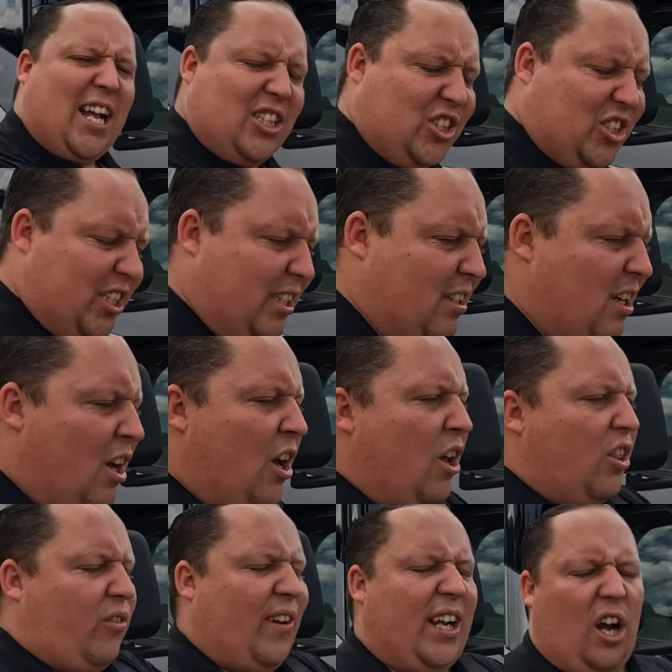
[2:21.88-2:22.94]
engine,
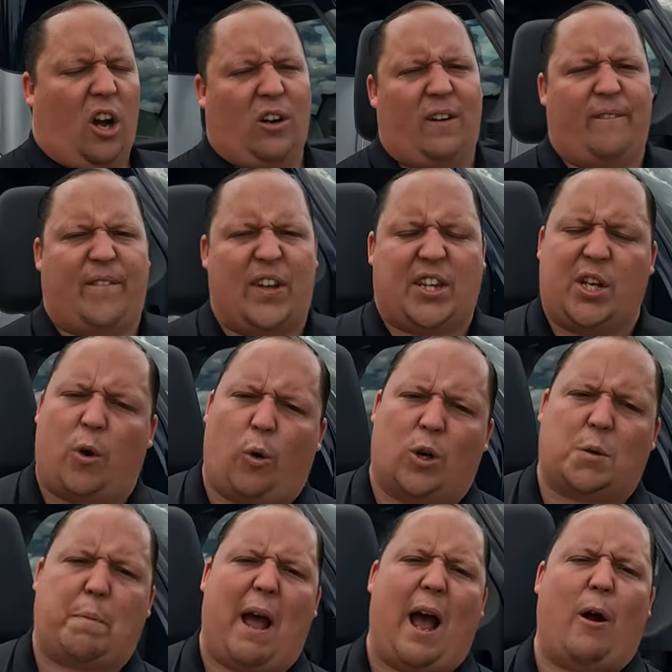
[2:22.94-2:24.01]
350
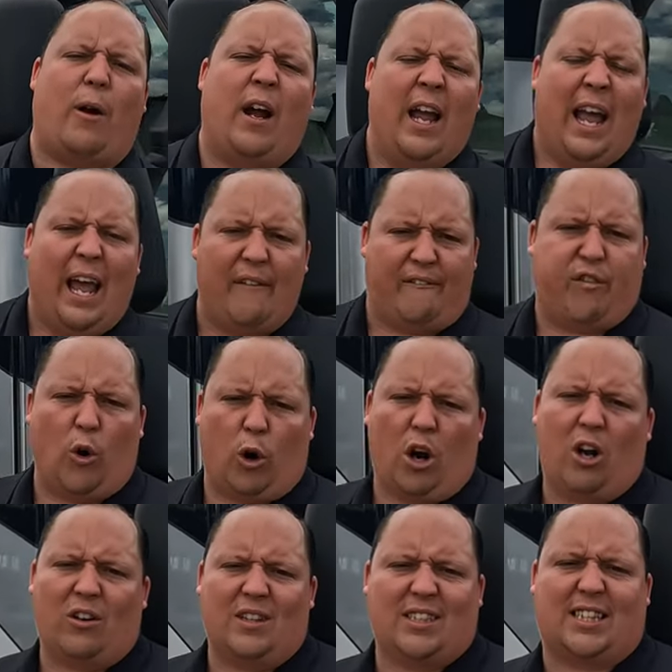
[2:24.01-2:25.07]
horsepower and
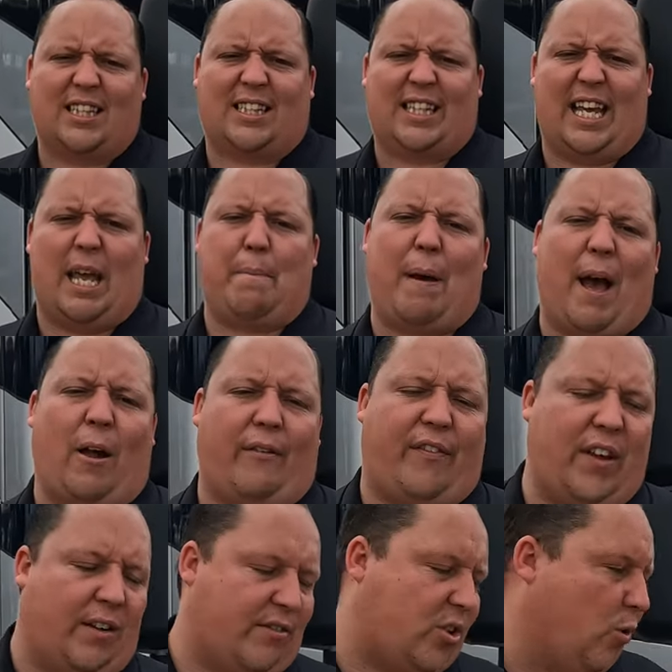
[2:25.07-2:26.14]
468 pound
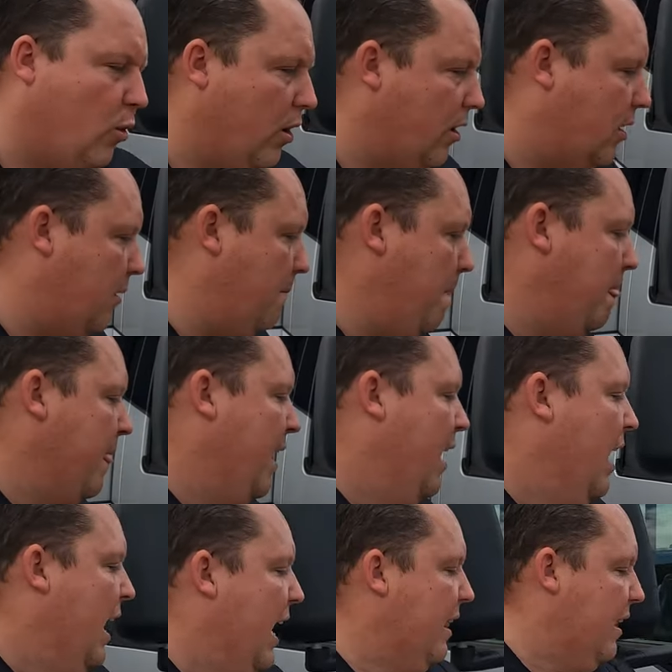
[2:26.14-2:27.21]
feet of torque.
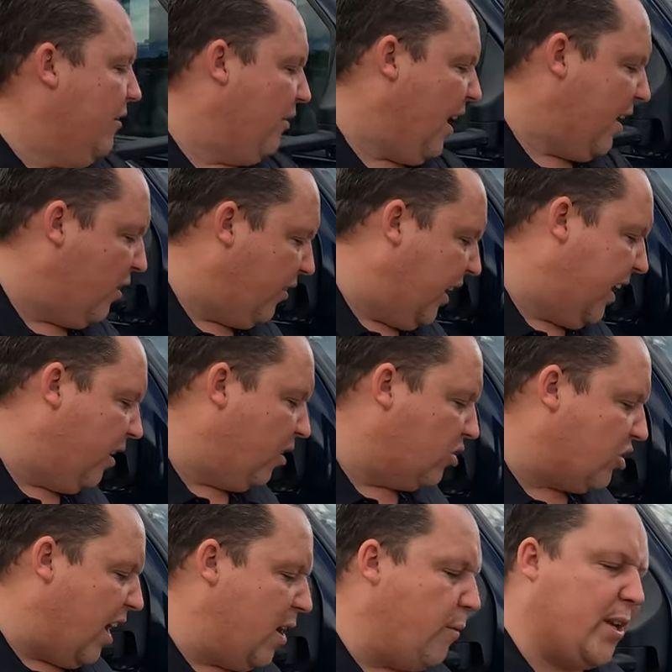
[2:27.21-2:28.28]
And then right over here
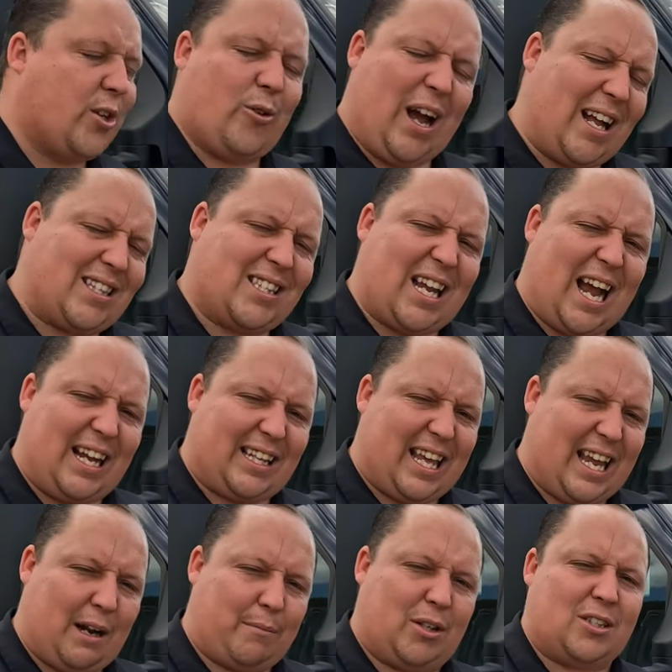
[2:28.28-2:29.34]
on Trey, we do got side
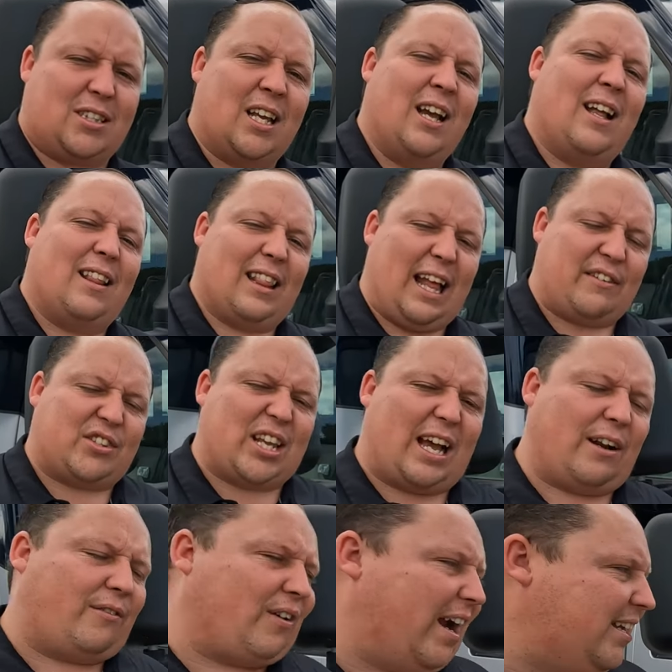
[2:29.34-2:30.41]
cameras, left
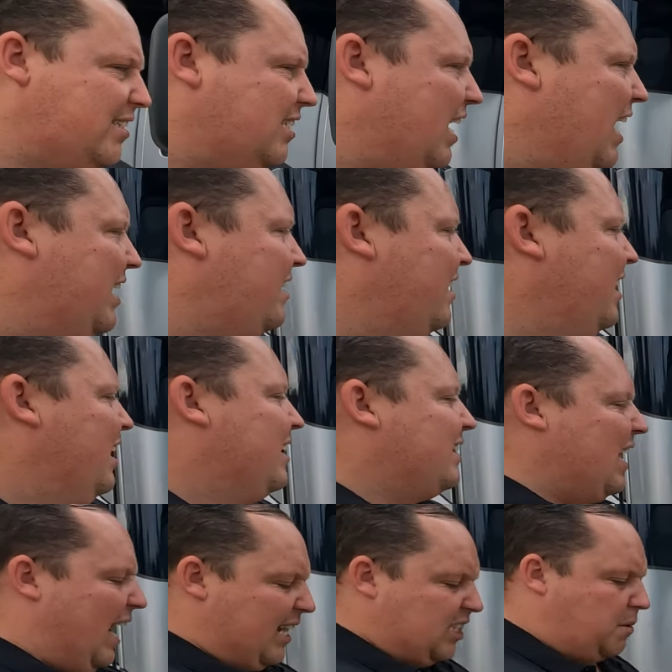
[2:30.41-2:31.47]
side and right side.
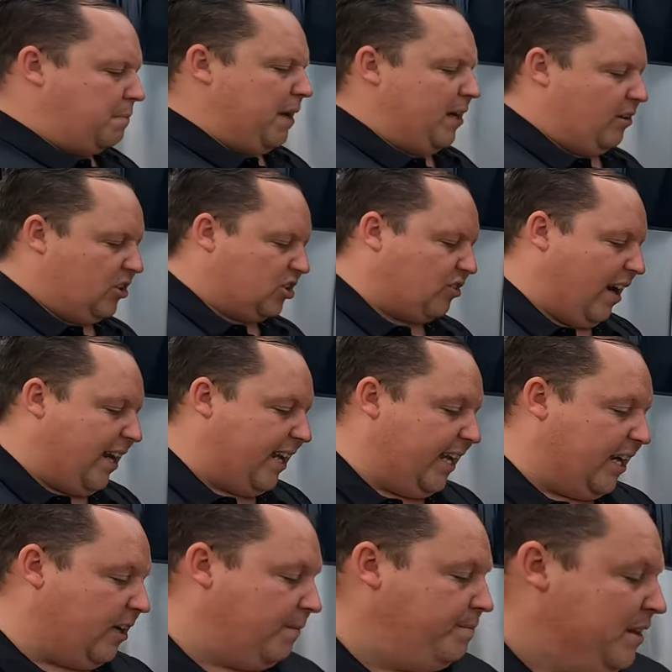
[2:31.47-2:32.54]
Nice mirrors right here.